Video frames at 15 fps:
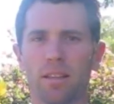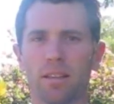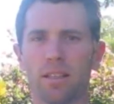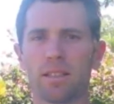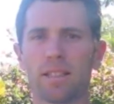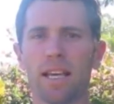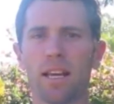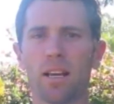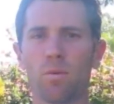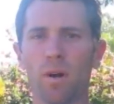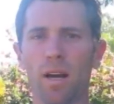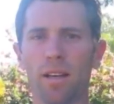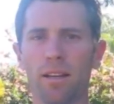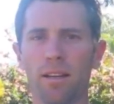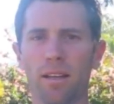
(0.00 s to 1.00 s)
The second
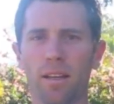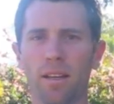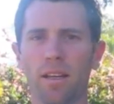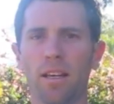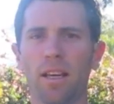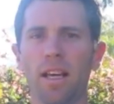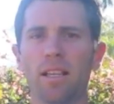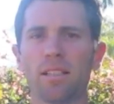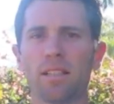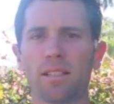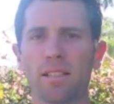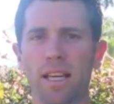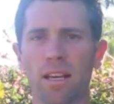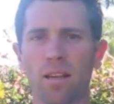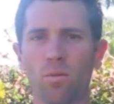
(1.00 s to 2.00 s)
one is the
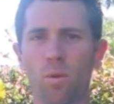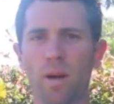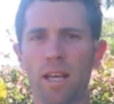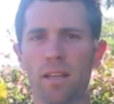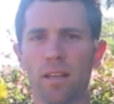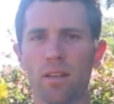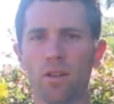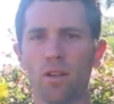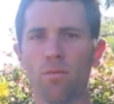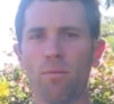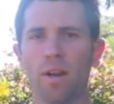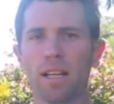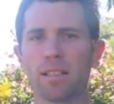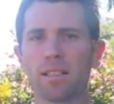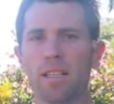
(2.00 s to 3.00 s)
second week. You
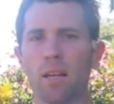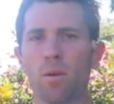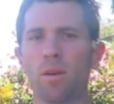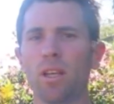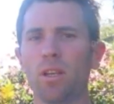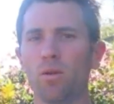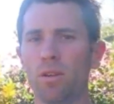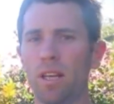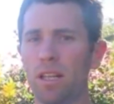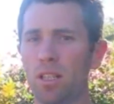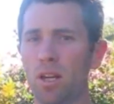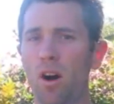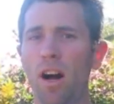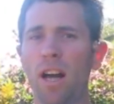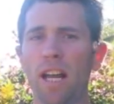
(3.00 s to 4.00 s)
must stick with it. You'll get
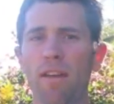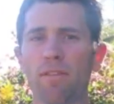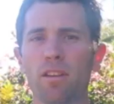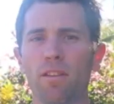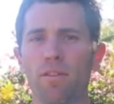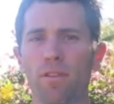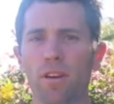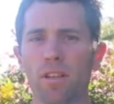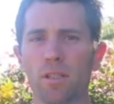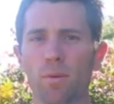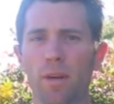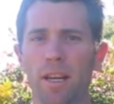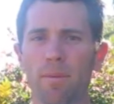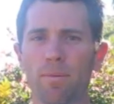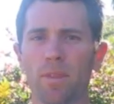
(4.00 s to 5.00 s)
tired after the first
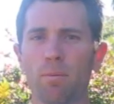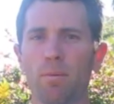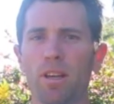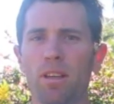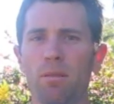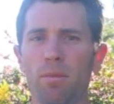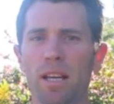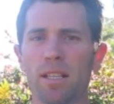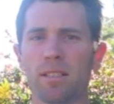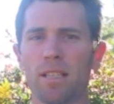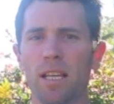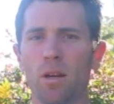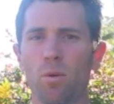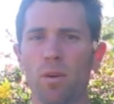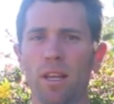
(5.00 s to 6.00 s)
week, but you must
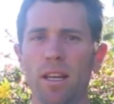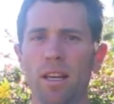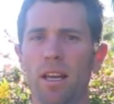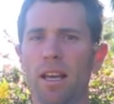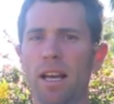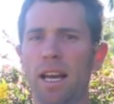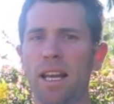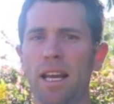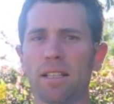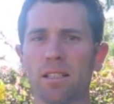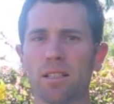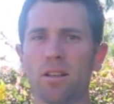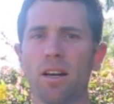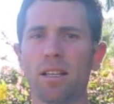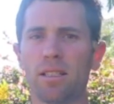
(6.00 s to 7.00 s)
stick with it and
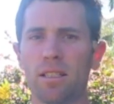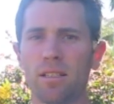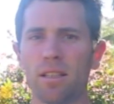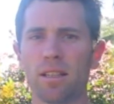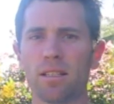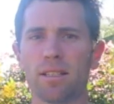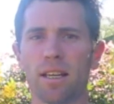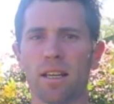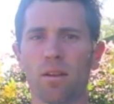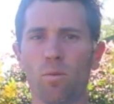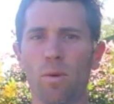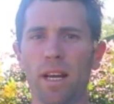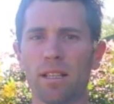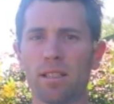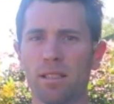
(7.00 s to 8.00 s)
exercise into the second
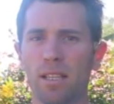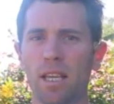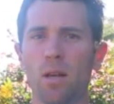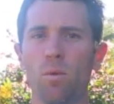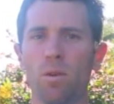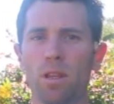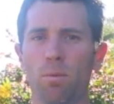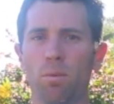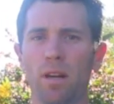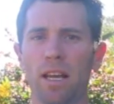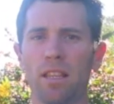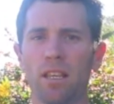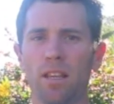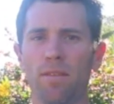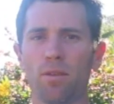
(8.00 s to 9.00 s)
week. Stick with the
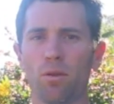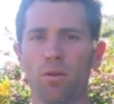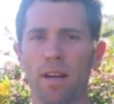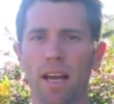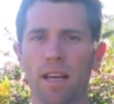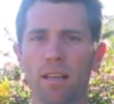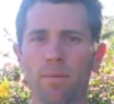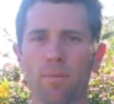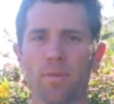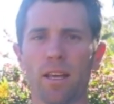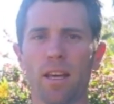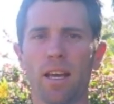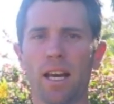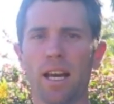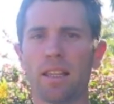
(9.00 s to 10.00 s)
plan that you've created.
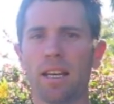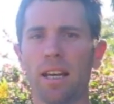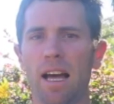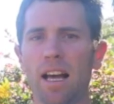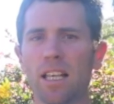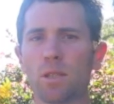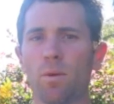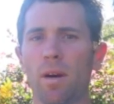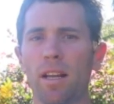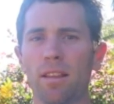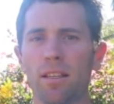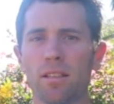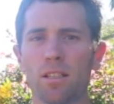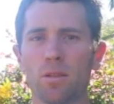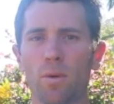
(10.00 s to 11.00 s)
And the last one,
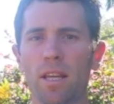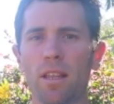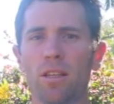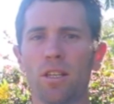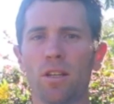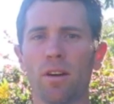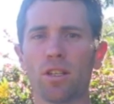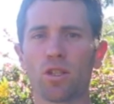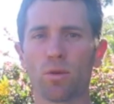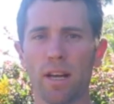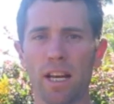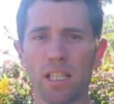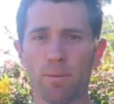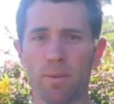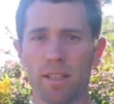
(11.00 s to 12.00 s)
and this is where the
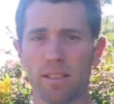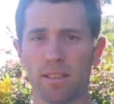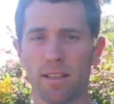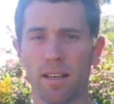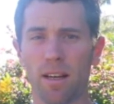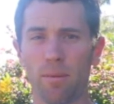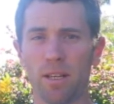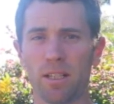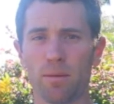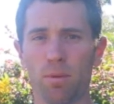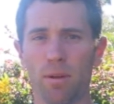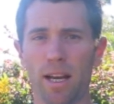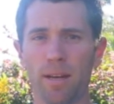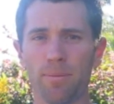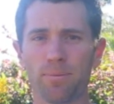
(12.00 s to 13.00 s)
neurotransmitters come into
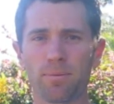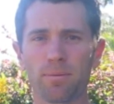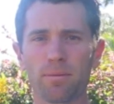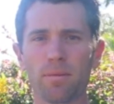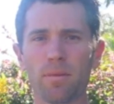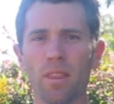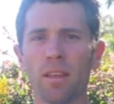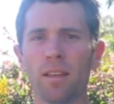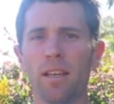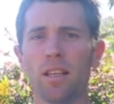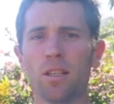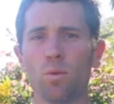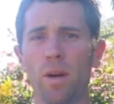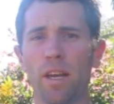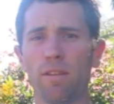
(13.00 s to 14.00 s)
play,
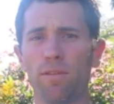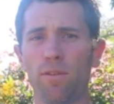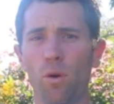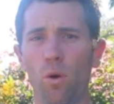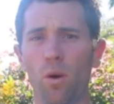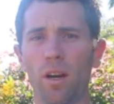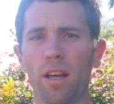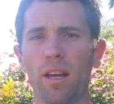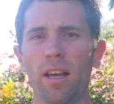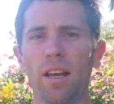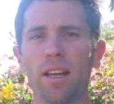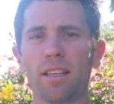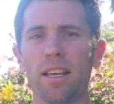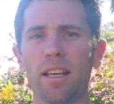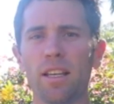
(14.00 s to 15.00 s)
is week 4.
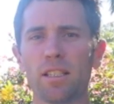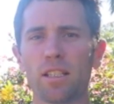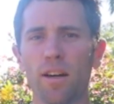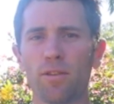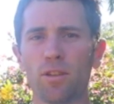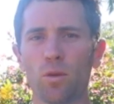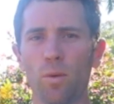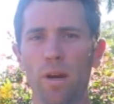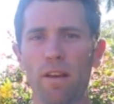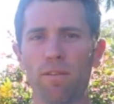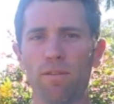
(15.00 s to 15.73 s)
Get yourself to week